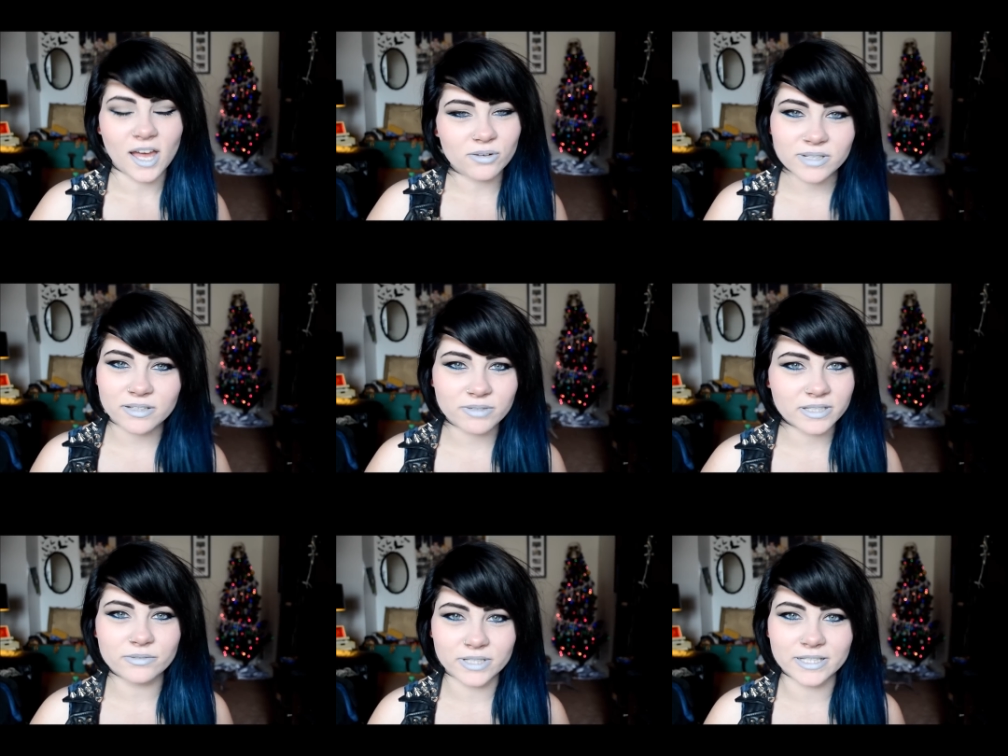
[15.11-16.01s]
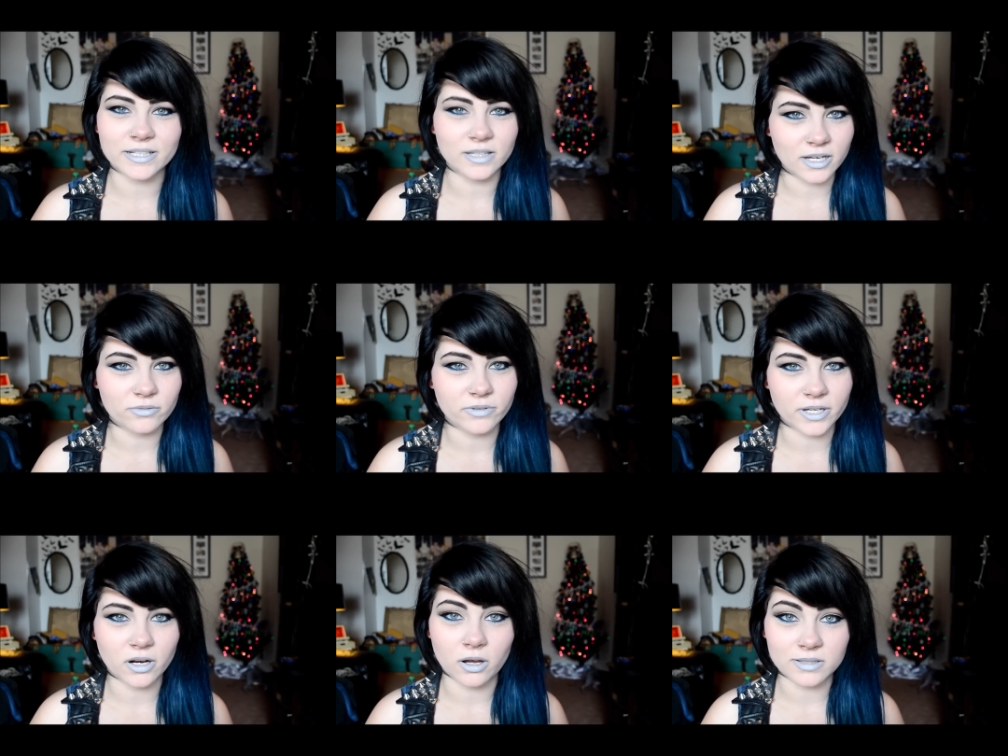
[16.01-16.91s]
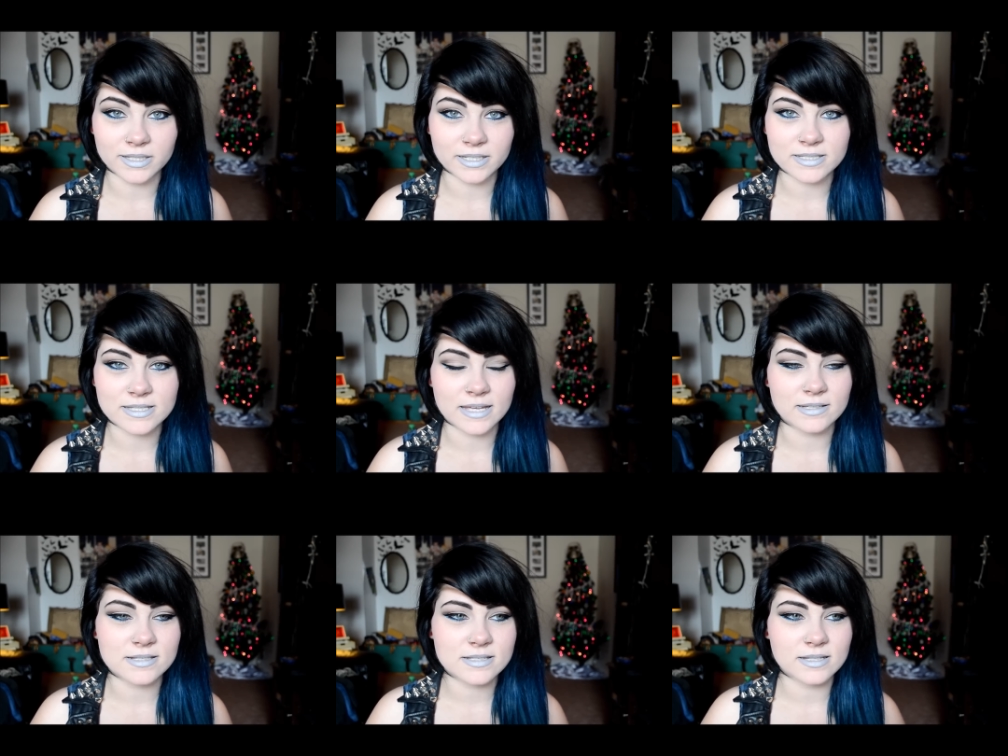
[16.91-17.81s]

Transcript: I really, really, really love their holiday scents.